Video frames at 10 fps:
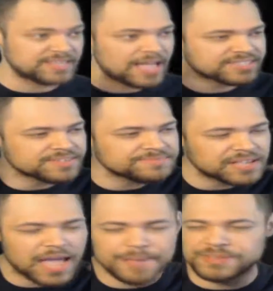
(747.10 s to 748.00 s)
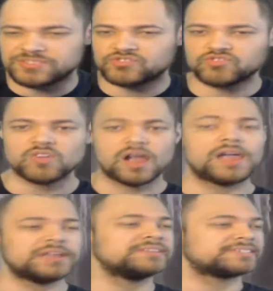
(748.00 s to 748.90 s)
And that's something I've been
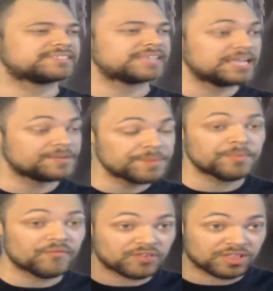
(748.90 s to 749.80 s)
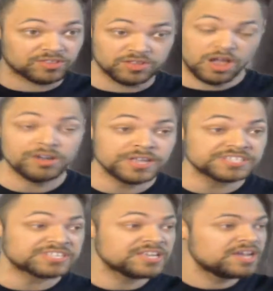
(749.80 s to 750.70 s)
trying to say to people for the
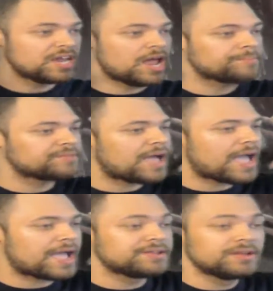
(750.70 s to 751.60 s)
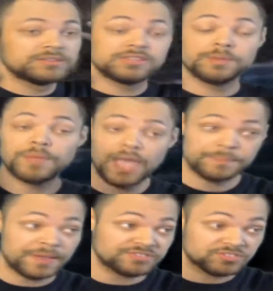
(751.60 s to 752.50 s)
longest. And I'm glad the
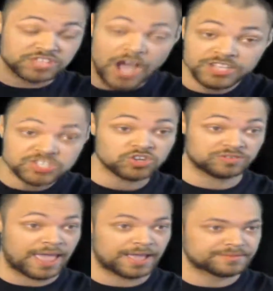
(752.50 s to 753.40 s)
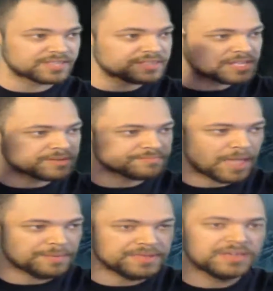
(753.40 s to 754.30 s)
Black Panther touched on that. Because I think
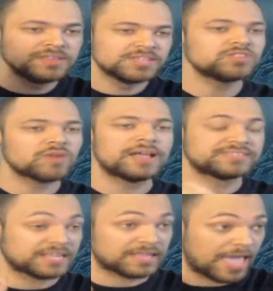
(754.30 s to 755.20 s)
maybe, this is why I say